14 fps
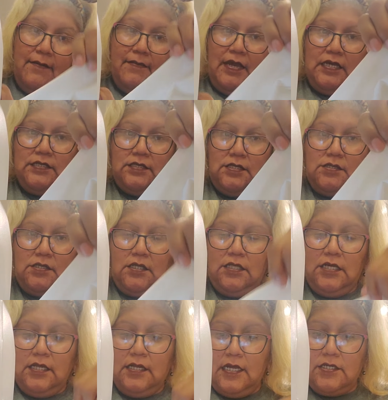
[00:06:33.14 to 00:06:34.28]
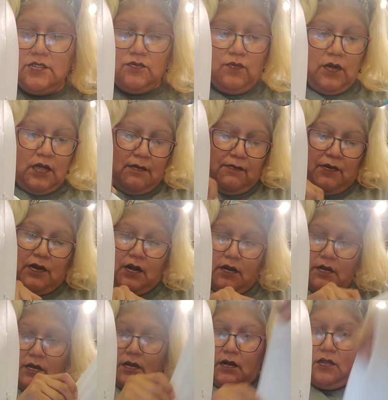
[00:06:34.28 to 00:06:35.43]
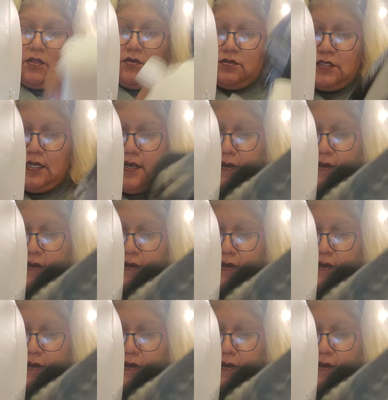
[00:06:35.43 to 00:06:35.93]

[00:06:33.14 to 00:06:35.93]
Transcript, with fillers: That's this clean edge. We're going to put our, close it